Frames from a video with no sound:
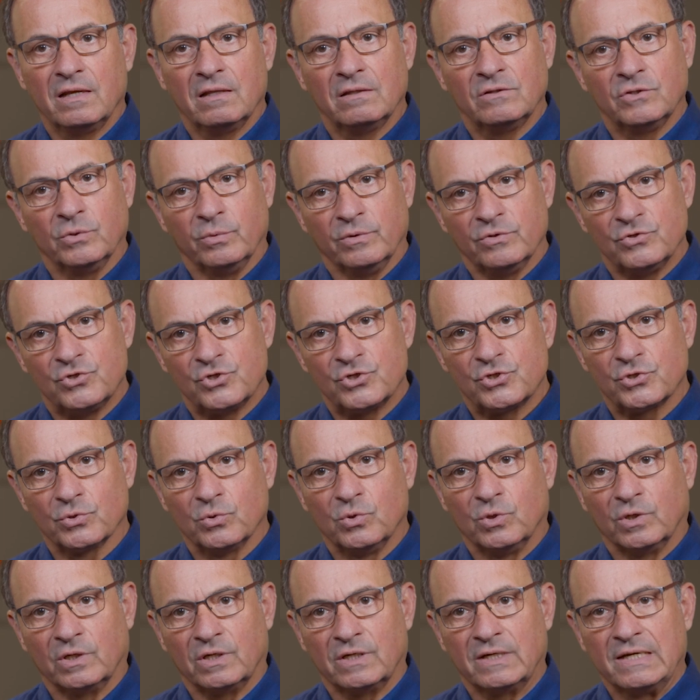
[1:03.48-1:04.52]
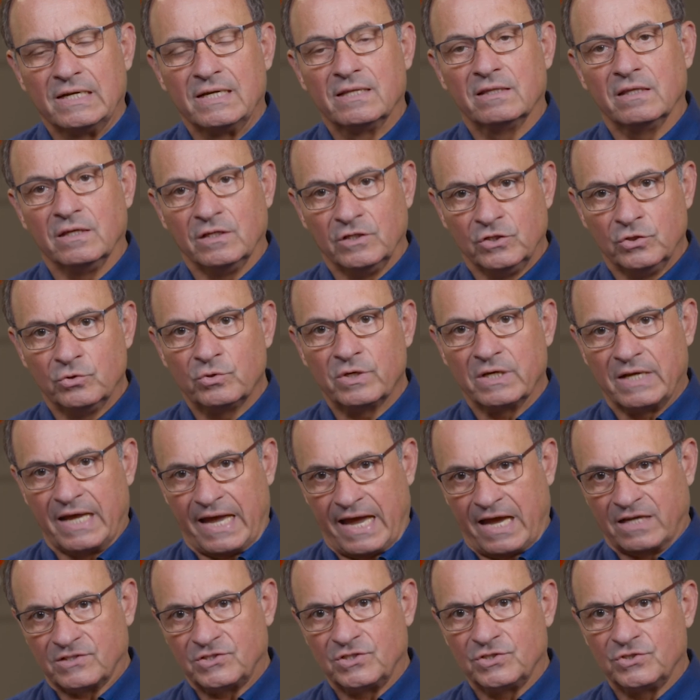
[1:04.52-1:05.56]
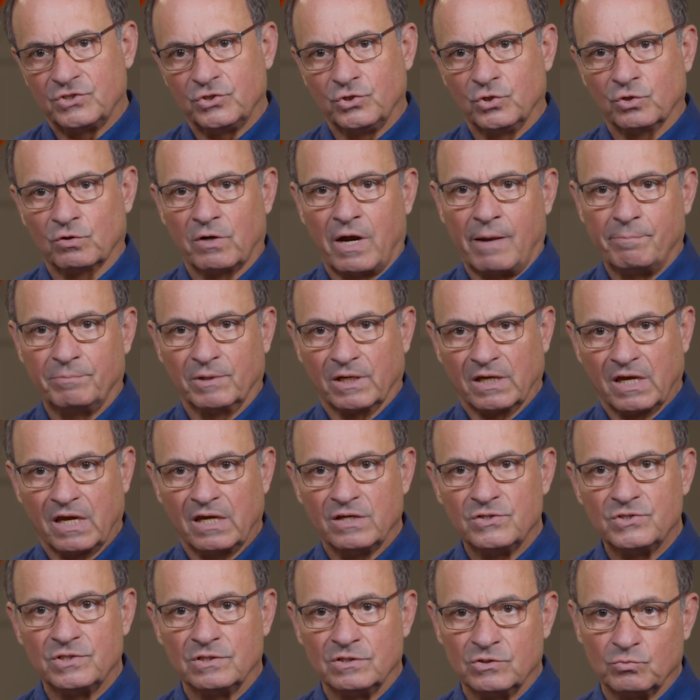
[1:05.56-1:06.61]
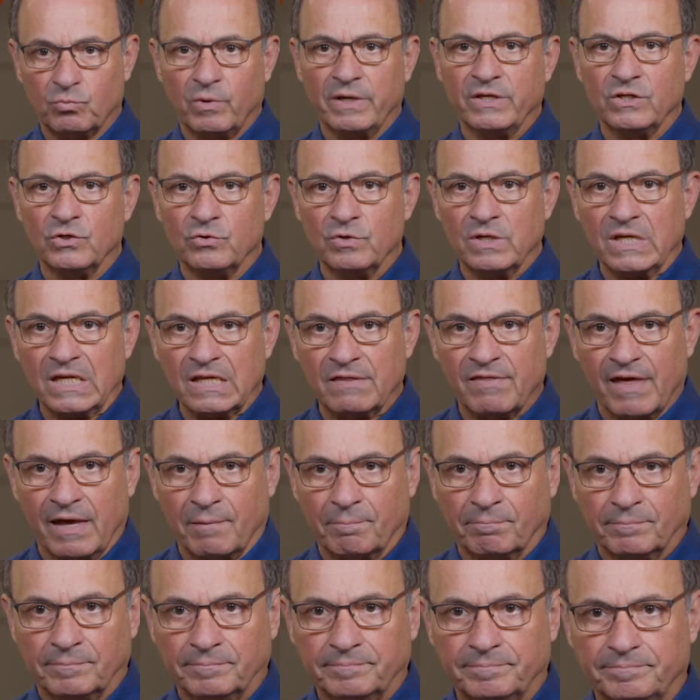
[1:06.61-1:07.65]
to ensure that you can access your applications when you need them.